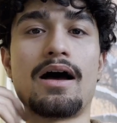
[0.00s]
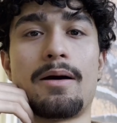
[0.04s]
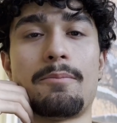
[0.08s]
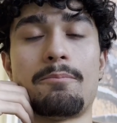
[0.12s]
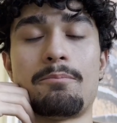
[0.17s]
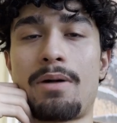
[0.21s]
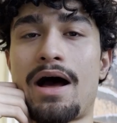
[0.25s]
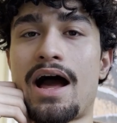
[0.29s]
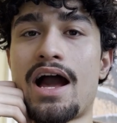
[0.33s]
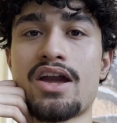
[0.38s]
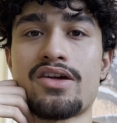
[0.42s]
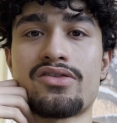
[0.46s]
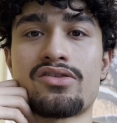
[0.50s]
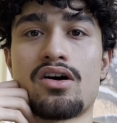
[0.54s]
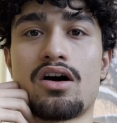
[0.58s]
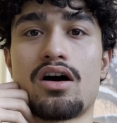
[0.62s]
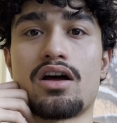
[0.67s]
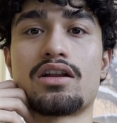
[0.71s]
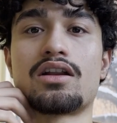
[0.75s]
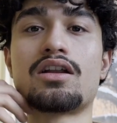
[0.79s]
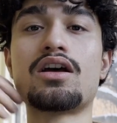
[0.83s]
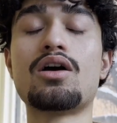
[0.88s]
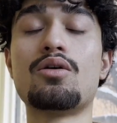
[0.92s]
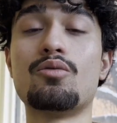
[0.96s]

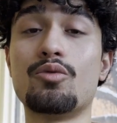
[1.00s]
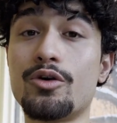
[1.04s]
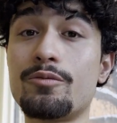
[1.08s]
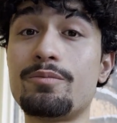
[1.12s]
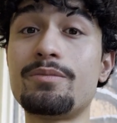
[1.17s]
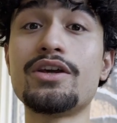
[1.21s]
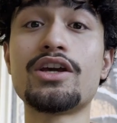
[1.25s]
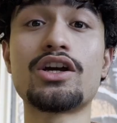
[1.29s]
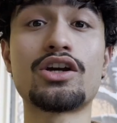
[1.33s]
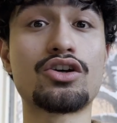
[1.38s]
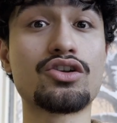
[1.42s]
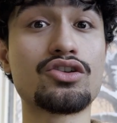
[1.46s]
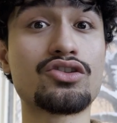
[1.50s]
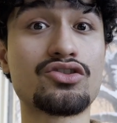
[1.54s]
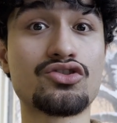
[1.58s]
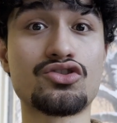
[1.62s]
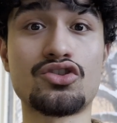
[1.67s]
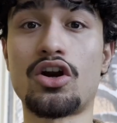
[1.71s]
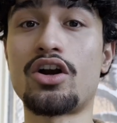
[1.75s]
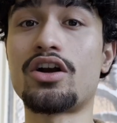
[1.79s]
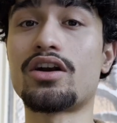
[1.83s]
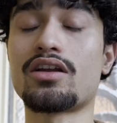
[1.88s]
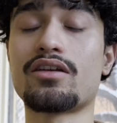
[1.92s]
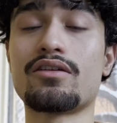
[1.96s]
Python would be a good
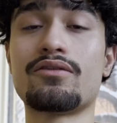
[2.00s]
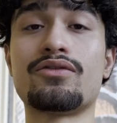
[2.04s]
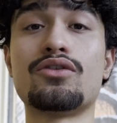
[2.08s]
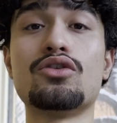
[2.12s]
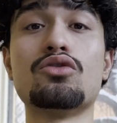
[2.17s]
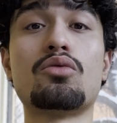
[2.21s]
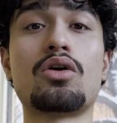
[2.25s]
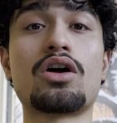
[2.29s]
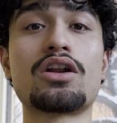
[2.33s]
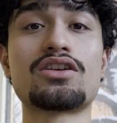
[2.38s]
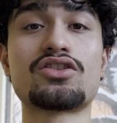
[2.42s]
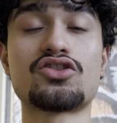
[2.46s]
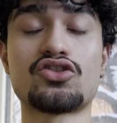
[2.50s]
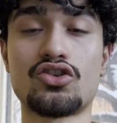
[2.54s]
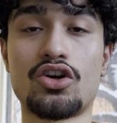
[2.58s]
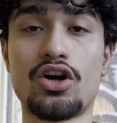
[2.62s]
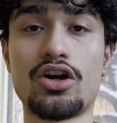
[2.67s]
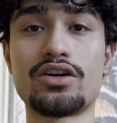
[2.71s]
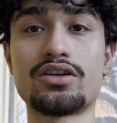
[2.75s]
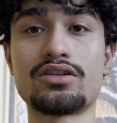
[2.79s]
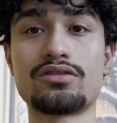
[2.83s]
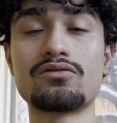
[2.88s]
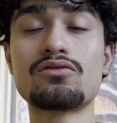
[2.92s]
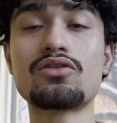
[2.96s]
start if you want to
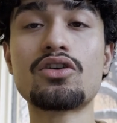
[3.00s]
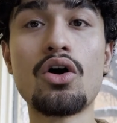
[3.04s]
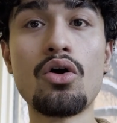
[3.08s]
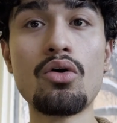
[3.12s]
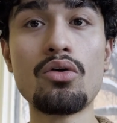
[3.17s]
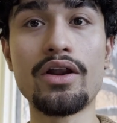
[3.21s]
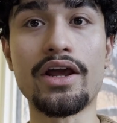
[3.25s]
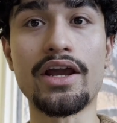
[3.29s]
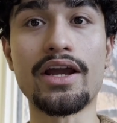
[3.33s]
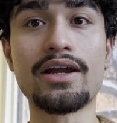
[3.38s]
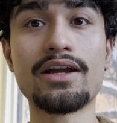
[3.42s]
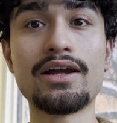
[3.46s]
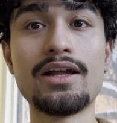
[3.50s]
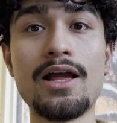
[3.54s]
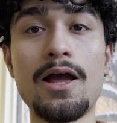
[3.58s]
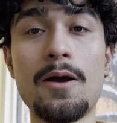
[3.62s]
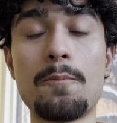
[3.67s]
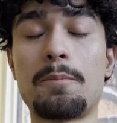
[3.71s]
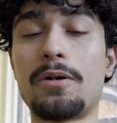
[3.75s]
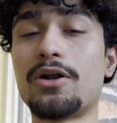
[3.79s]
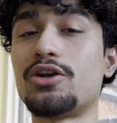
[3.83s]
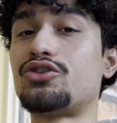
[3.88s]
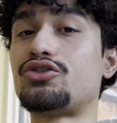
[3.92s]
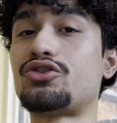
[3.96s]
start coding,
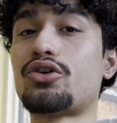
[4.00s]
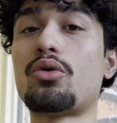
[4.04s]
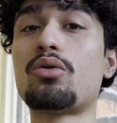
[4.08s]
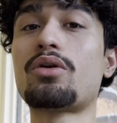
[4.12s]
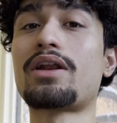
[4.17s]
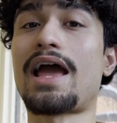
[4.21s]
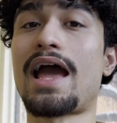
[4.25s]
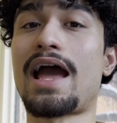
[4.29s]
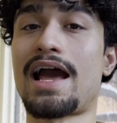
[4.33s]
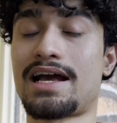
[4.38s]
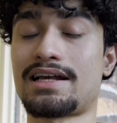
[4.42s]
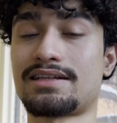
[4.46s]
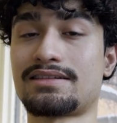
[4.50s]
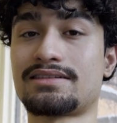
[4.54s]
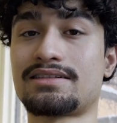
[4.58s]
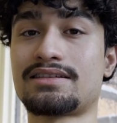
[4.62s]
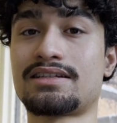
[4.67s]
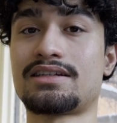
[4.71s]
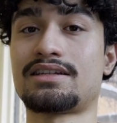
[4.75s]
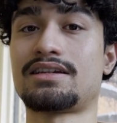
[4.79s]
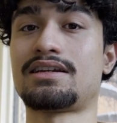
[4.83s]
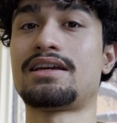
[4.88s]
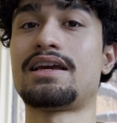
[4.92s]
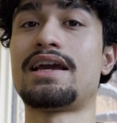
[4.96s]
but don't ask
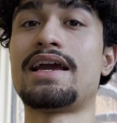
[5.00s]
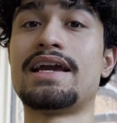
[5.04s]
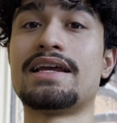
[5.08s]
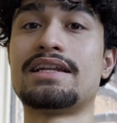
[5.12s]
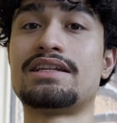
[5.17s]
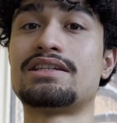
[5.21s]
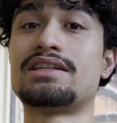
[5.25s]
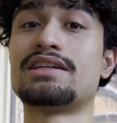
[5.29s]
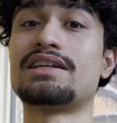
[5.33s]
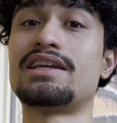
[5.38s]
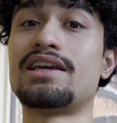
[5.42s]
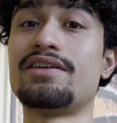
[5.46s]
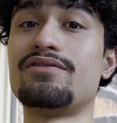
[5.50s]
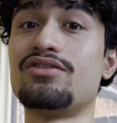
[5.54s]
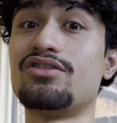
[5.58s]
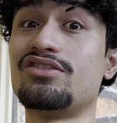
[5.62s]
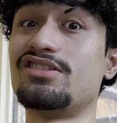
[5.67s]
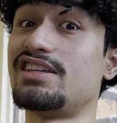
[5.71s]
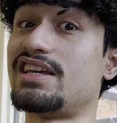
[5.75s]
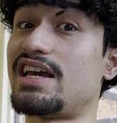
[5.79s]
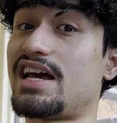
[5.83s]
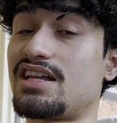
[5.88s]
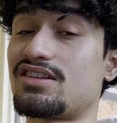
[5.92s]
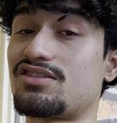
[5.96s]
it to give you
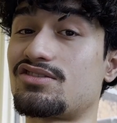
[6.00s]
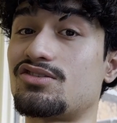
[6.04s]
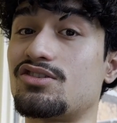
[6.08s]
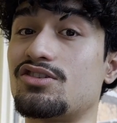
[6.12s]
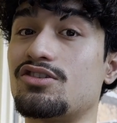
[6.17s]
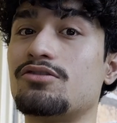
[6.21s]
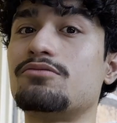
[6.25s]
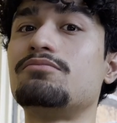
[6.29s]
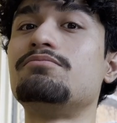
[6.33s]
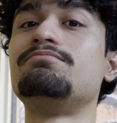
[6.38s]
the answer.